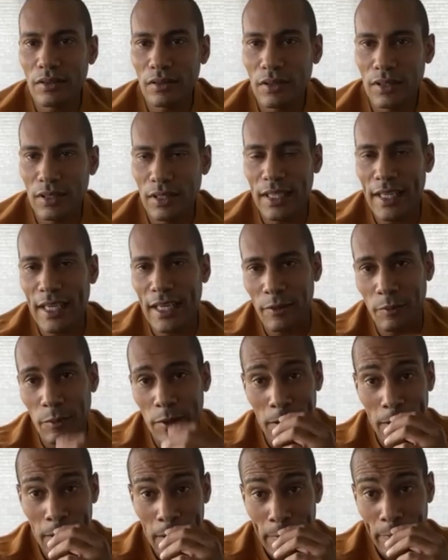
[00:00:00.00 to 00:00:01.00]
the
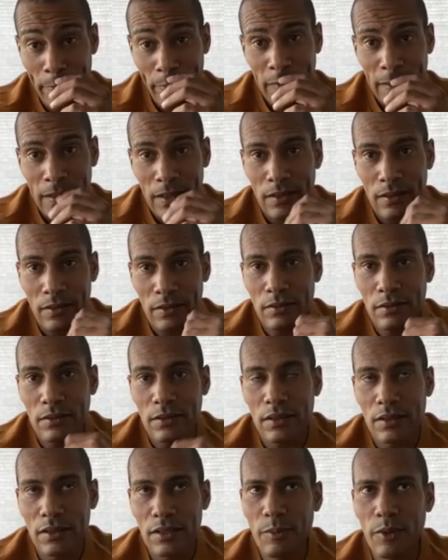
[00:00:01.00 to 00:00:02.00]
academy,
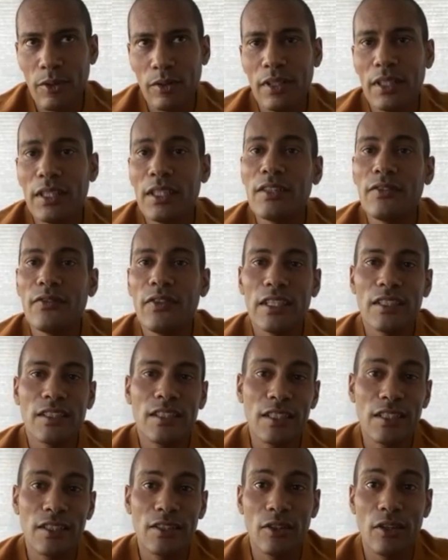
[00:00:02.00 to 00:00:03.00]
it's about
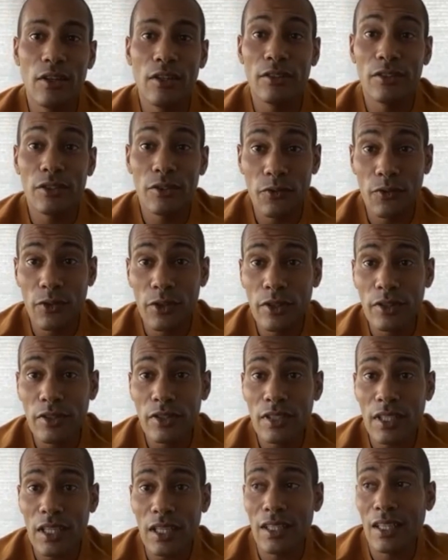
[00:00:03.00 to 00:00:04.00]
investing in knowledge
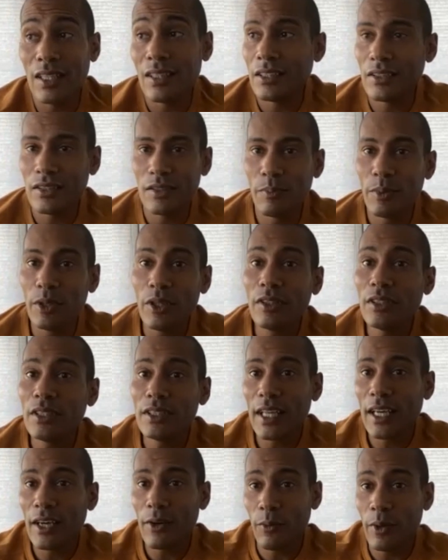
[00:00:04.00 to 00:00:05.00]
first, and then building
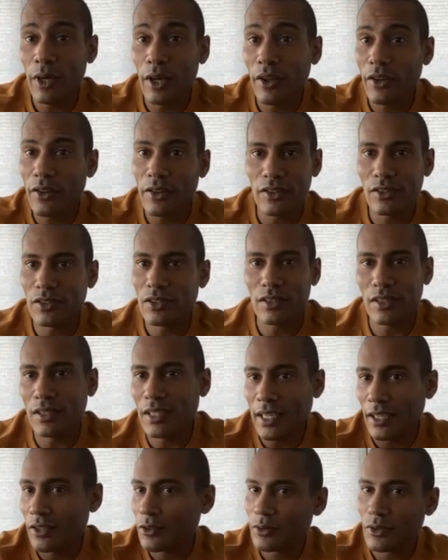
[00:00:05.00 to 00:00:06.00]
that wealth is just a
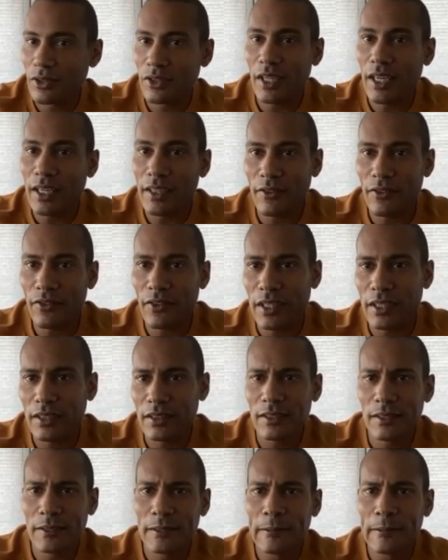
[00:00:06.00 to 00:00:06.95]
natural side effect.